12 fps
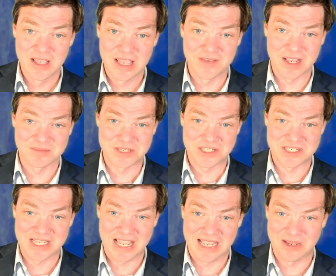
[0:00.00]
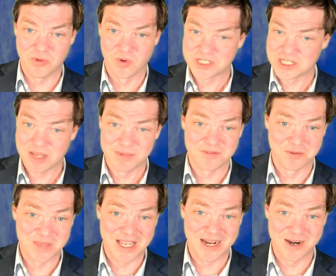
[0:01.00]
If it comes to c8, where is it coming
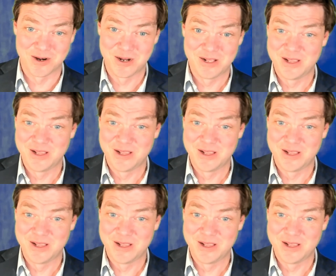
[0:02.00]
from there?